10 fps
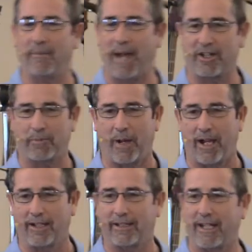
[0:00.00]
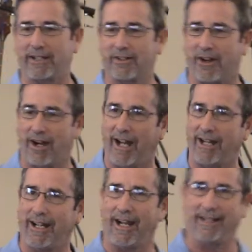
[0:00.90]
about his politics, all right?
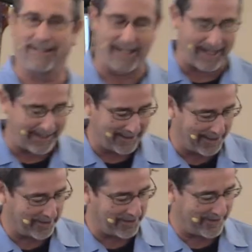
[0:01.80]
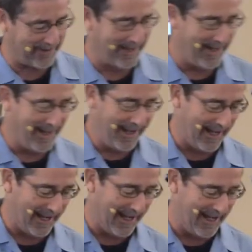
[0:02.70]
I didn't say anything.
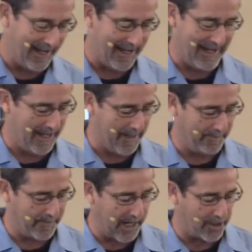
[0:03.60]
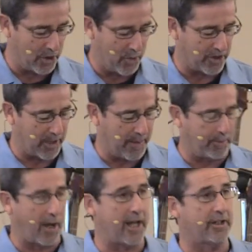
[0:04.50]
Uh, I do want you to be
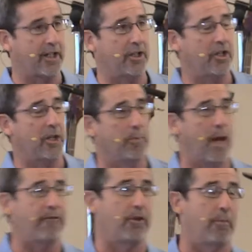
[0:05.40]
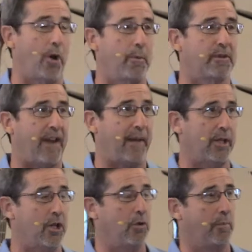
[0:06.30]
praying, continue to pray for the Bropes
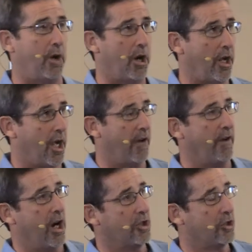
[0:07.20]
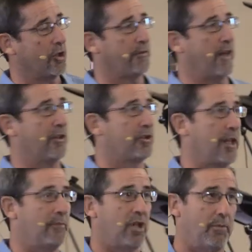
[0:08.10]
family who are part of our church
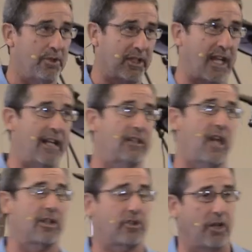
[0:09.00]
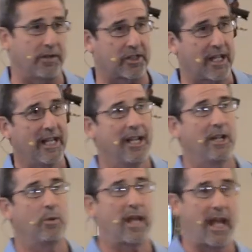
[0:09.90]
fellowship. Jim was in the 8 o'clock service.
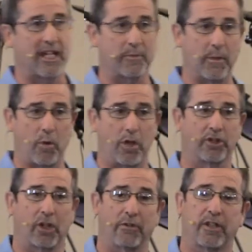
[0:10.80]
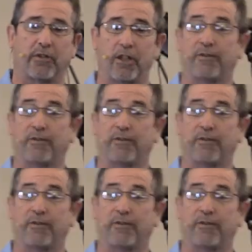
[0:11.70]
We had his memorial service for his